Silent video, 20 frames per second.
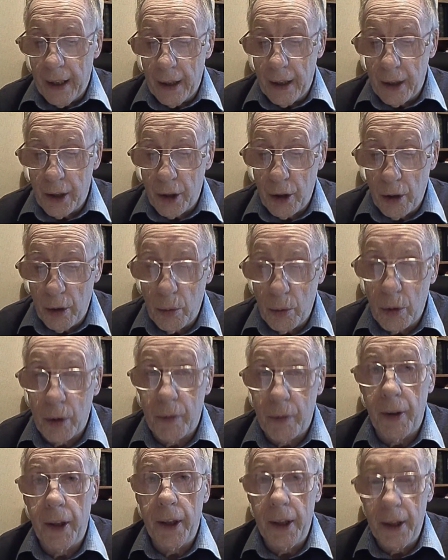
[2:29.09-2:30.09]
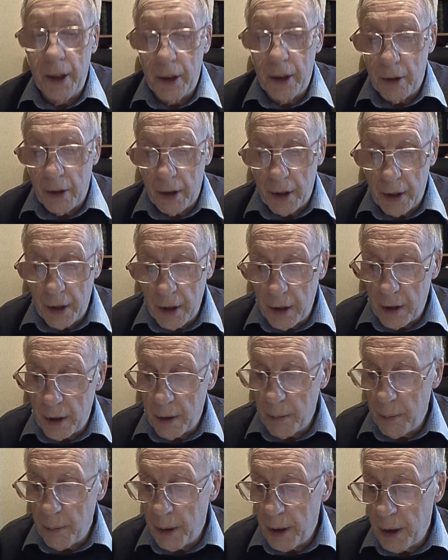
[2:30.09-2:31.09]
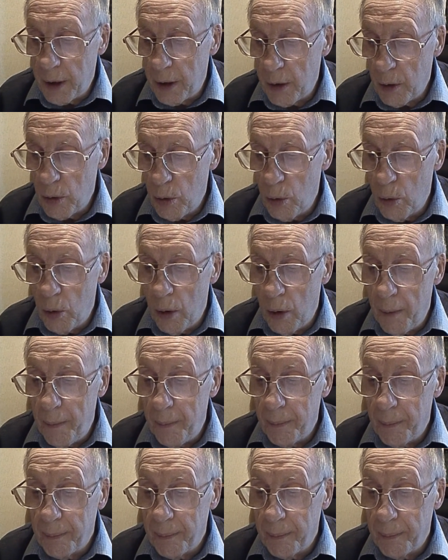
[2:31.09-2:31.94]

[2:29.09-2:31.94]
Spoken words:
So it was very interesting to me to